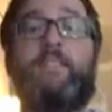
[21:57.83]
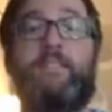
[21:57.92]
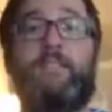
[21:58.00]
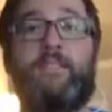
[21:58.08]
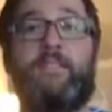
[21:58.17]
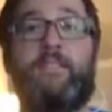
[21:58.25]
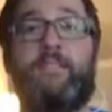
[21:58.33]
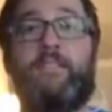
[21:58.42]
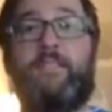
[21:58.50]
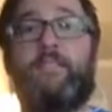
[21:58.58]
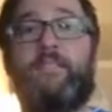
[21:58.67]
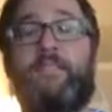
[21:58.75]

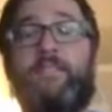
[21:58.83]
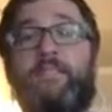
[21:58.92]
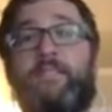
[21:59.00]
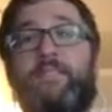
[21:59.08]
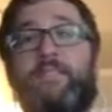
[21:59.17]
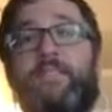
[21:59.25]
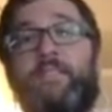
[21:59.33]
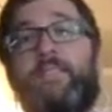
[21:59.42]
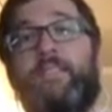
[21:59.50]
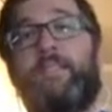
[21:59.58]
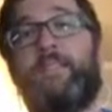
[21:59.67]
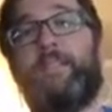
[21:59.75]

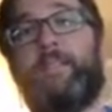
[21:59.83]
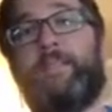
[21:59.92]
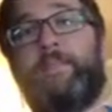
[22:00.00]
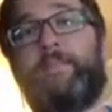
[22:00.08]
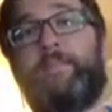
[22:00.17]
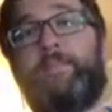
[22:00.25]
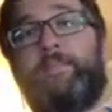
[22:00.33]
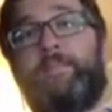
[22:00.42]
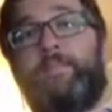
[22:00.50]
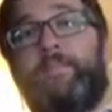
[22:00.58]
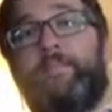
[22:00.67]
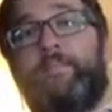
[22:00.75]

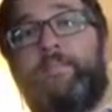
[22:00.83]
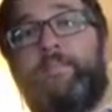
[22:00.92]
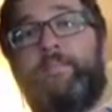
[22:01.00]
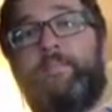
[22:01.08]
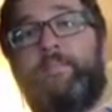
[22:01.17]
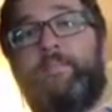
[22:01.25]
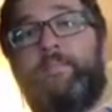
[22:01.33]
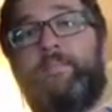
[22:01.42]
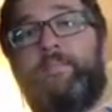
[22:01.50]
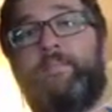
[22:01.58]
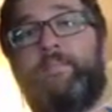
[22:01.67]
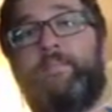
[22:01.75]

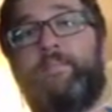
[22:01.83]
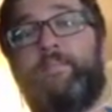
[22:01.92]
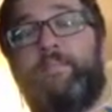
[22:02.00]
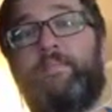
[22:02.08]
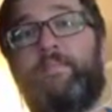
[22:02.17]
(not speaking)